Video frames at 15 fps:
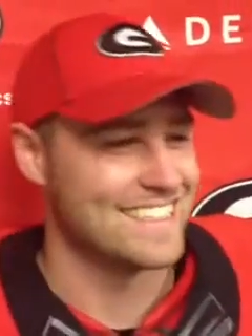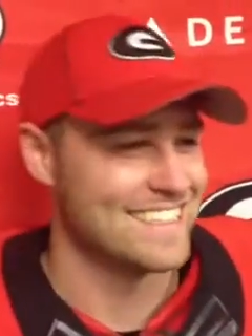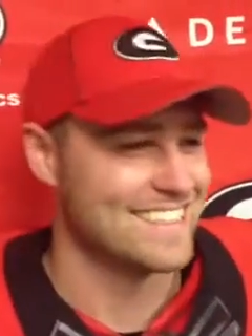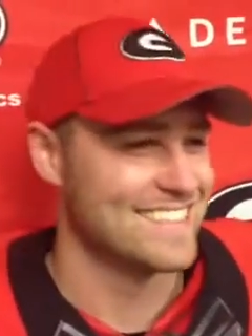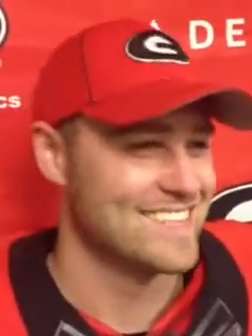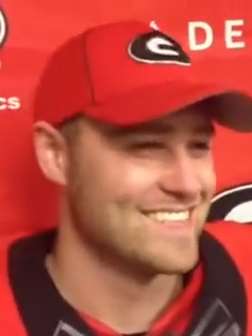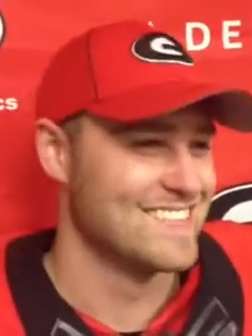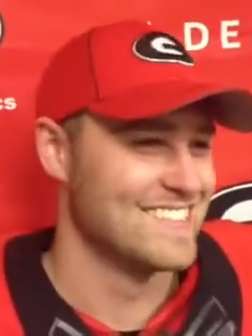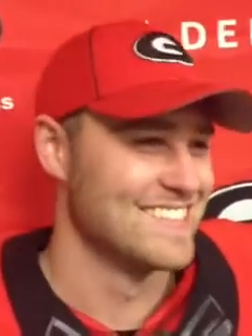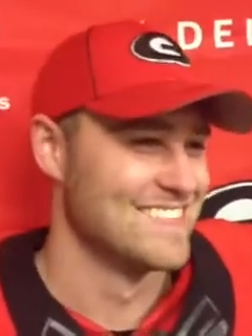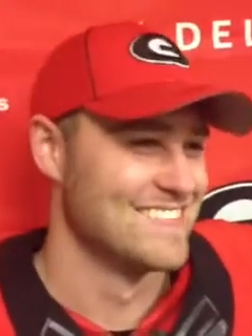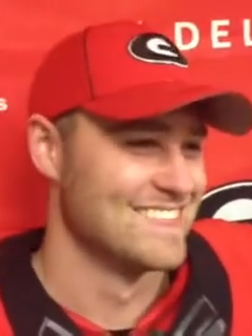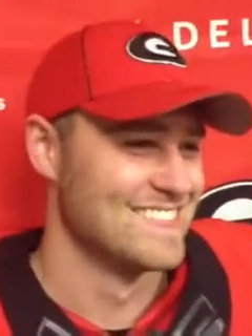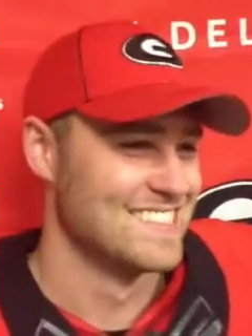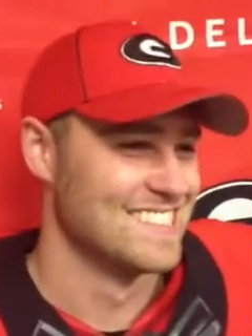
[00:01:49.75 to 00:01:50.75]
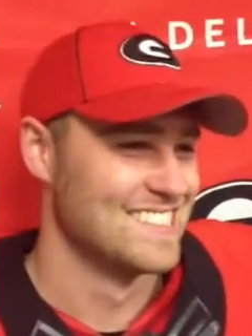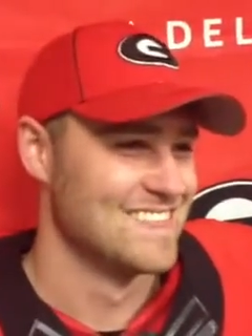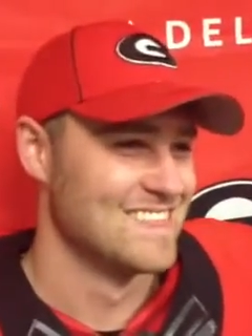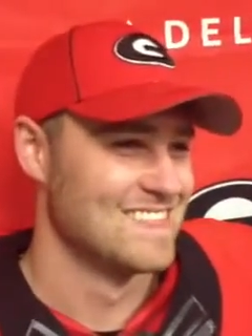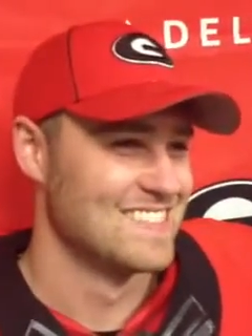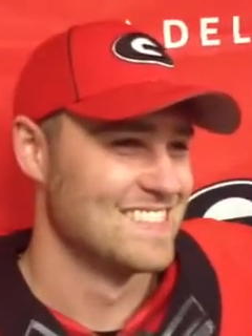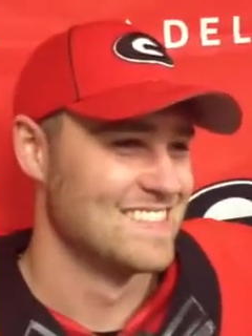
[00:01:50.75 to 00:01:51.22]
You don't want to
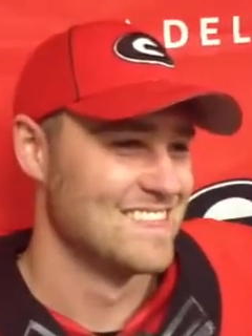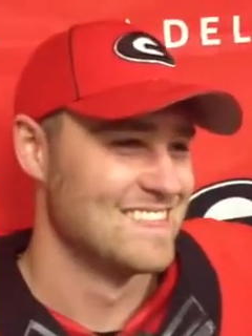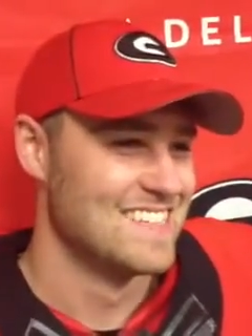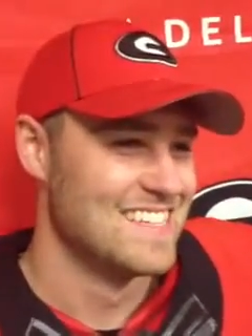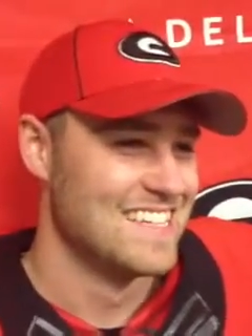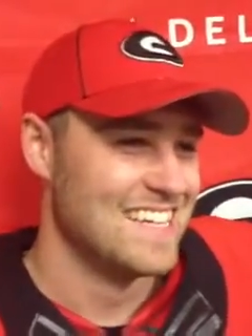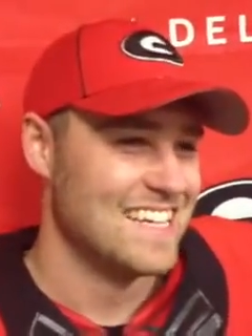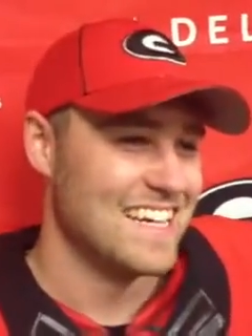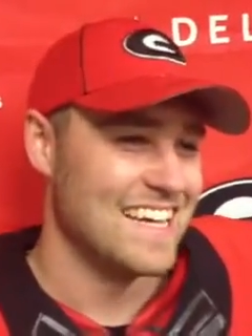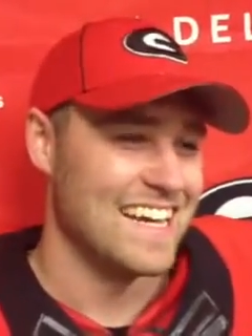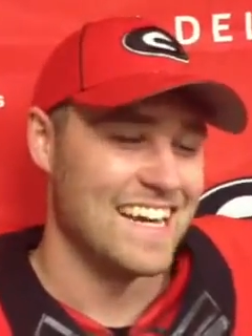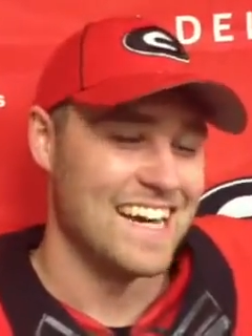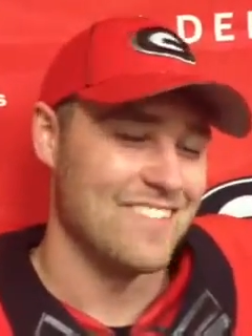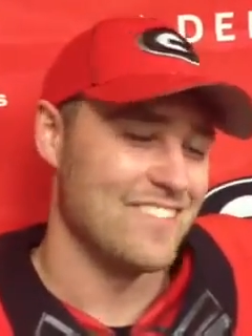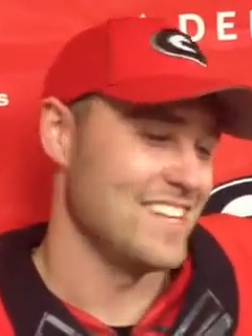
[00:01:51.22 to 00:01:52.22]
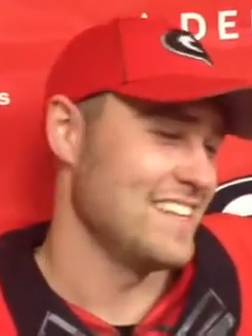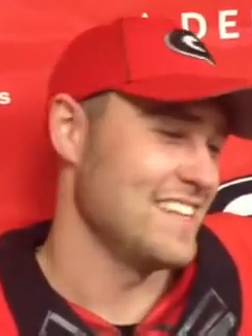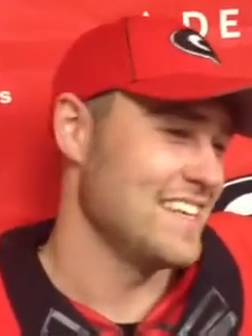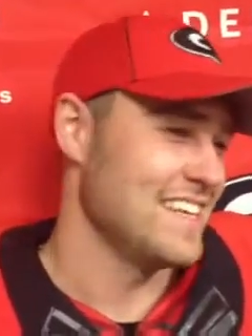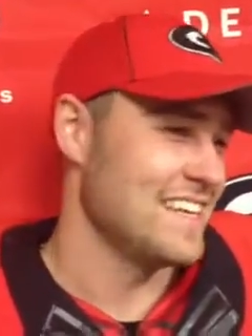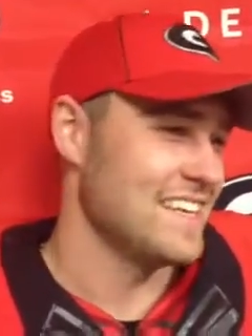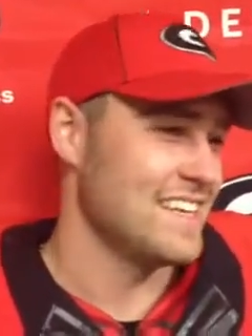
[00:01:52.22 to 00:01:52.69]
look at it like that? Yeah, I mean,
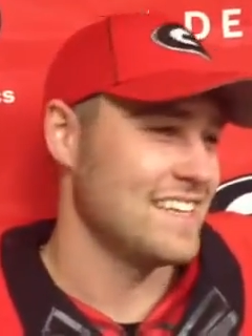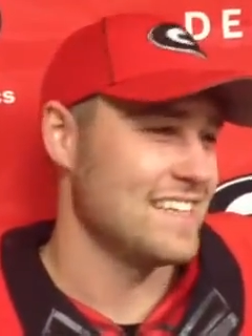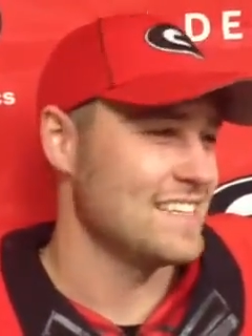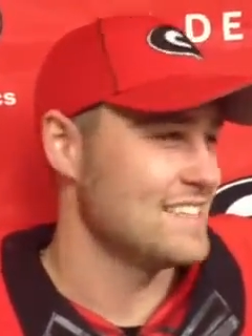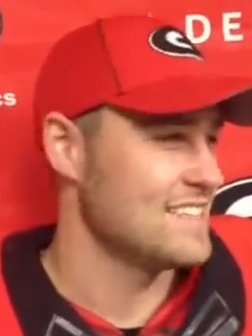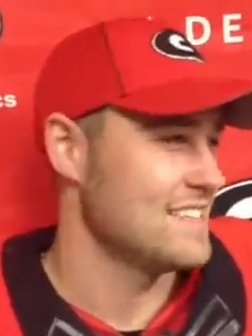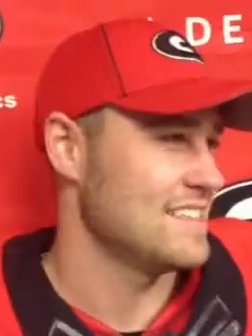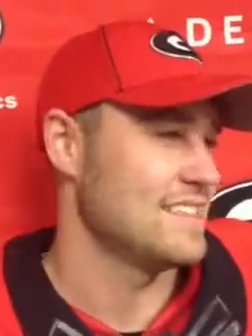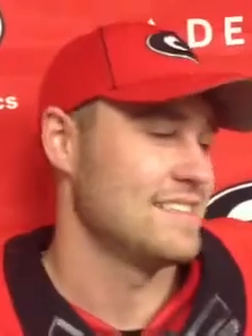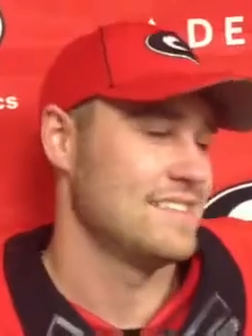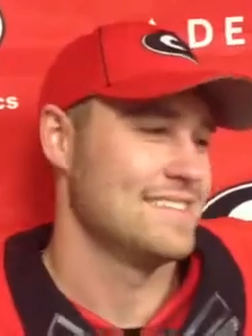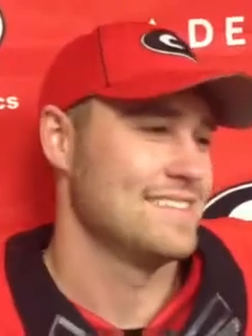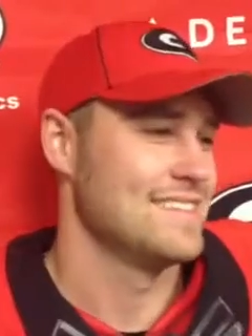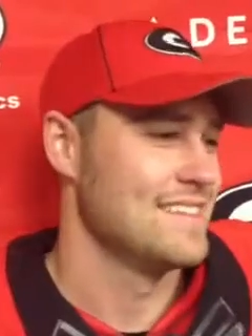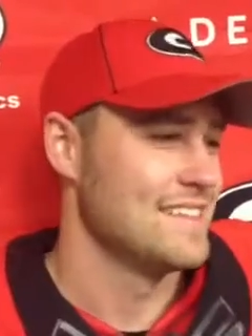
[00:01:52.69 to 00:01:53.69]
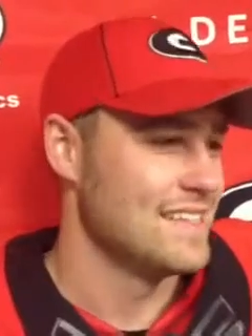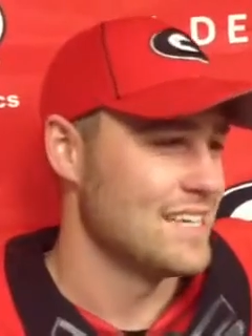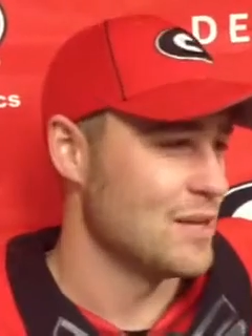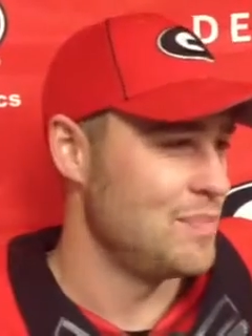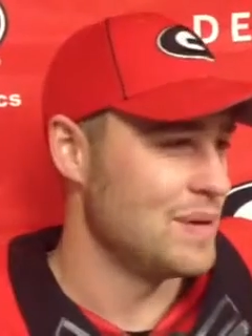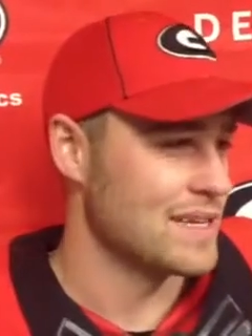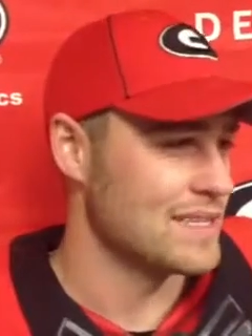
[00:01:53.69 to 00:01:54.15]
it,
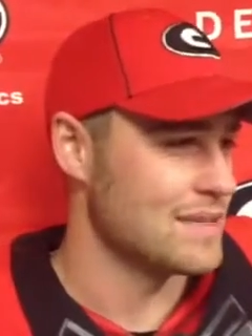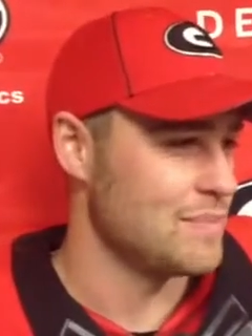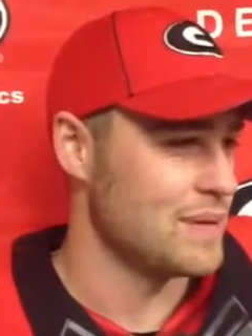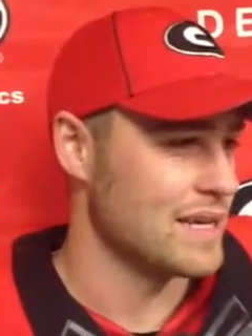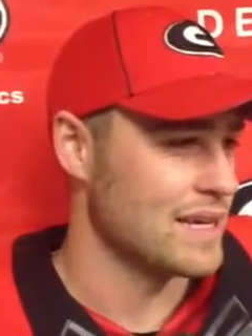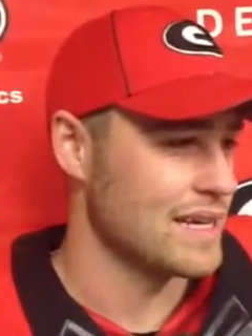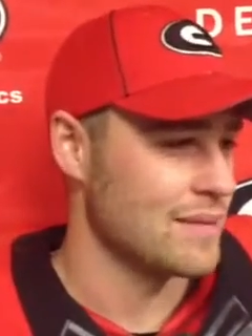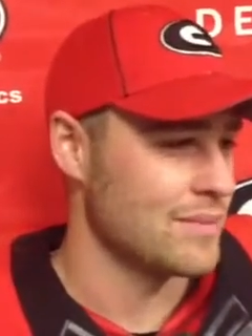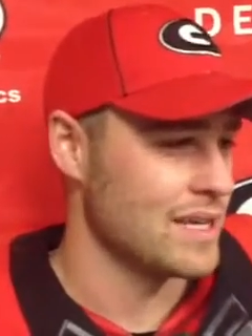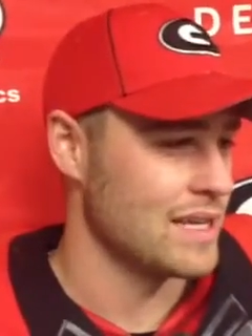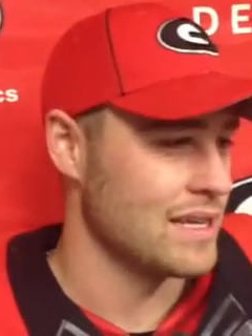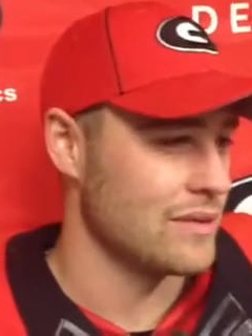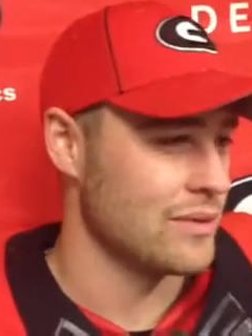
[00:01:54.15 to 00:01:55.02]
a pick's a pick. I yeah.